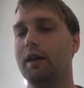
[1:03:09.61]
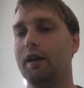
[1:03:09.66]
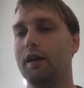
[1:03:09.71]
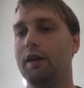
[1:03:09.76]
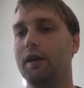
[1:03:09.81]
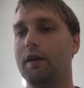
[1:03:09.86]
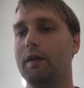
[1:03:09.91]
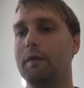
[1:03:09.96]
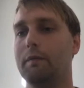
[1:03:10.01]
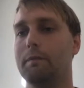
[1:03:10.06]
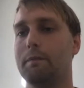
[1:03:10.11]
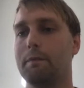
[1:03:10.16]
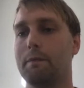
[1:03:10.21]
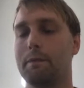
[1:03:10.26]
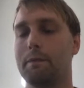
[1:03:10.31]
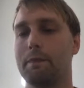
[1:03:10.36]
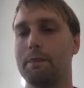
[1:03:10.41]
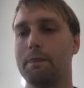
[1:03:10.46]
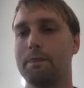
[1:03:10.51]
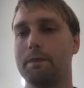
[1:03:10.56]

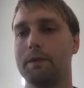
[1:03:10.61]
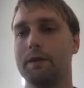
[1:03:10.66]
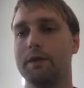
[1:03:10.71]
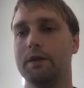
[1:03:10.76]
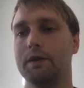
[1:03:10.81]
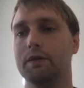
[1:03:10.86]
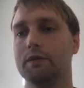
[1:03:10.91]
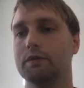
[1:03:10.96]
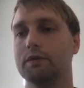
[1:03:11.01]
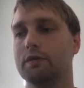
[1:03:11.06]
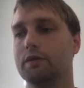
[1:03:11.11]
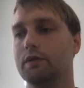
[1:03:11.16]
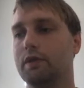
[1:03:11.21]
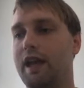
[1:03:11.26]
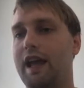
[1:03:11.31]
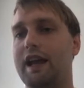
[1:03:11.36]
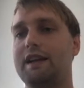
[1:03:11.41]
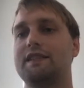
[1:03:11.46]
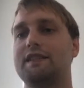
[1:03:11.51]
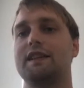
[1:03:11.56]

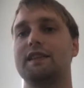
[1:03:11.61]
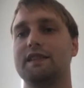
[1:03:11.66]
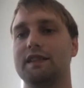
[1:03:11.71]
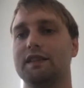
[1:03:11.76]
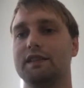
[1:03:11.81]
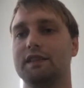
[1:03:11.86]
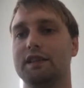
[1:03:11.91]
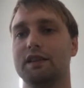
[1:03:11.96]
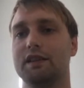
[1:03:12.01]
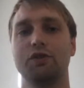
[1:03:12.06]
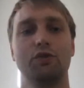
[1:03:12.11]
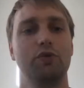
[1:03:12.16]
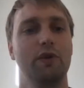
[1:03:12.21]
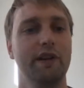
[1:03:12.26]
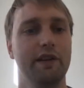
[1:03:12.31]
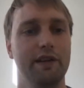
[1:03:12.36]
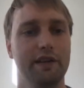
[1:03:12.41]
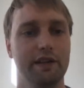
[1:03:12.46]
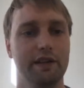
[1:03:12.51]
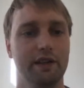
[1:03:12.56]
accessing the
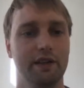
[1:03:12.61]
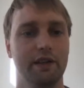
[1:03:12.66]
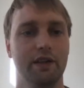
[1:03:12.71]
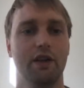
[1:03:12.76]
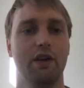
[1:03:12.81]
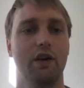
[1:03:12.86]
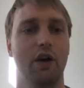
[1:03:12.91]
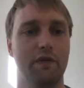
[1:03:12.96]
liquidity